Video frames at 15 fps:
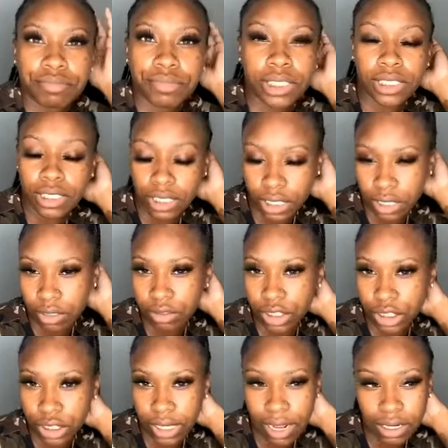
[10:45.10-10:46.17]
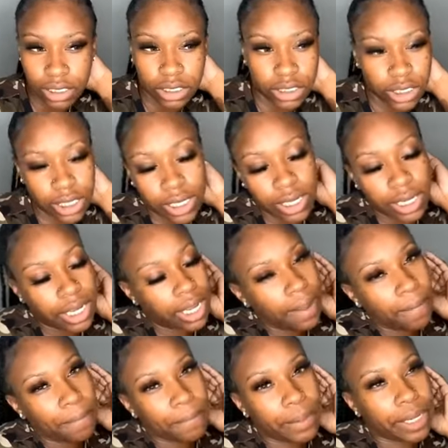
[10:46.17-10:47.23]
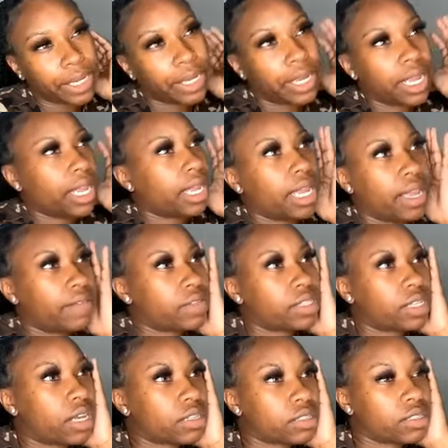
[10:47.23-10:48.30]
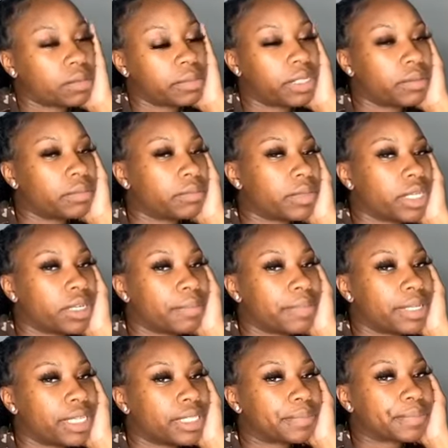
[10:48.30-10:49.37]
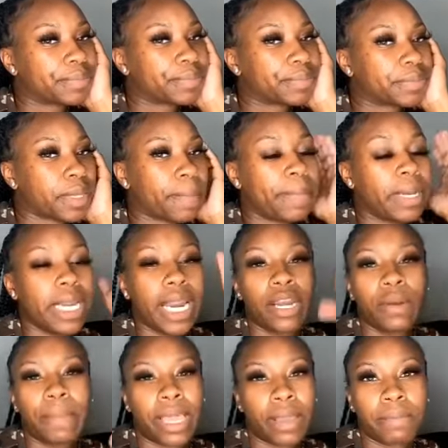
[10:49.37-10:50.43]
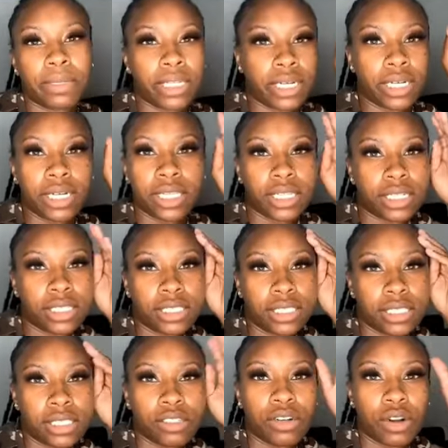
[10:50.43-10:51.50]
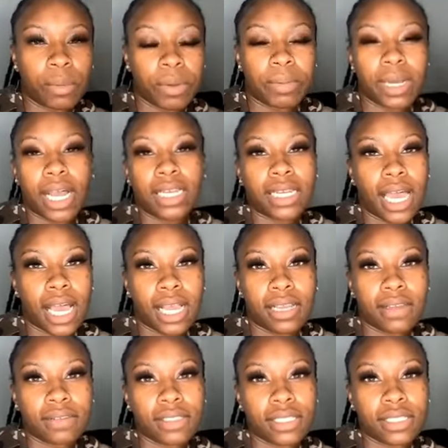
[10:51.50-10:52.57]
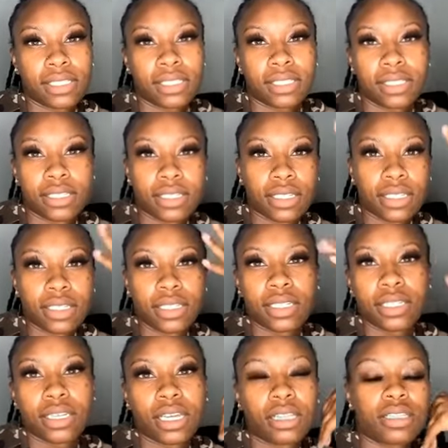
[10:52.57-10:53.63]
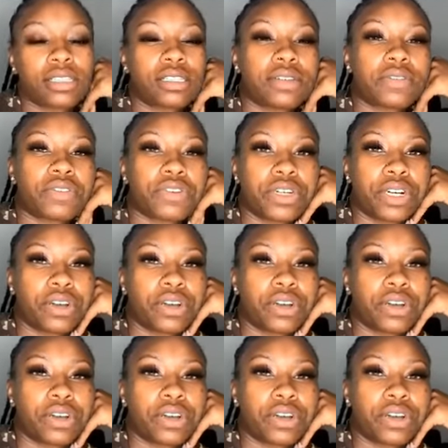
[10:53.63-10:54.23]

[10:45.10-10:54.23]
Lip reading: you know, chill out and shit. But I had to talk to him in a minute. But it ain't no bad blood or nothing. It's just, you know, people got lives and other stuff going on.